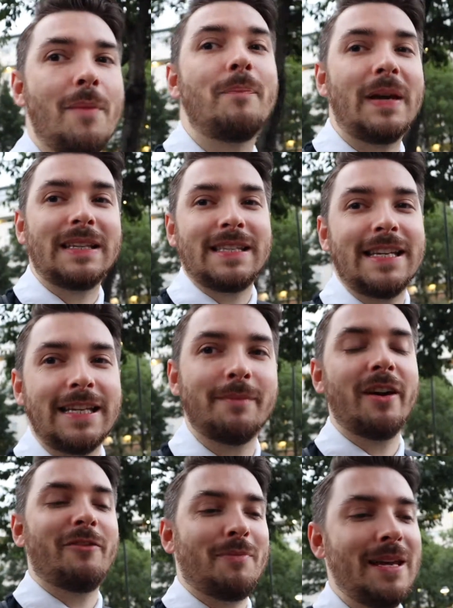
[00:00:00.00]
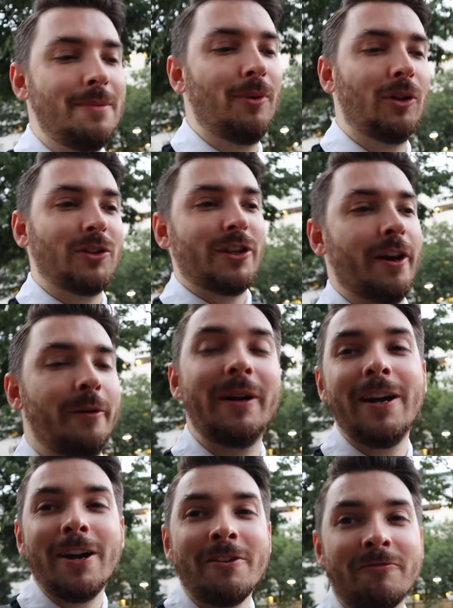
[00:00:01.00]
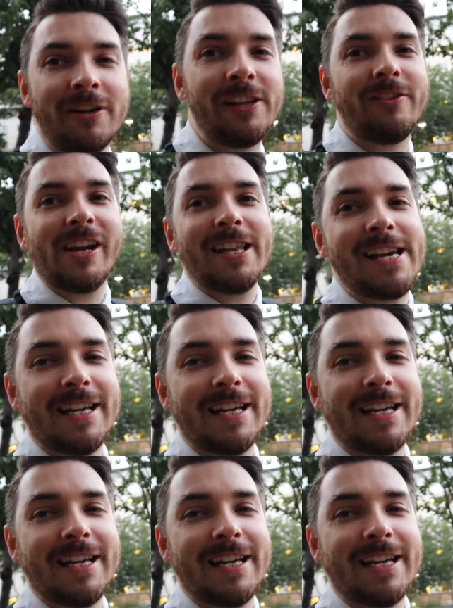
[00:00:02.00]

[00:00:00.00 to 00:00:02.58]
a big team of people. So really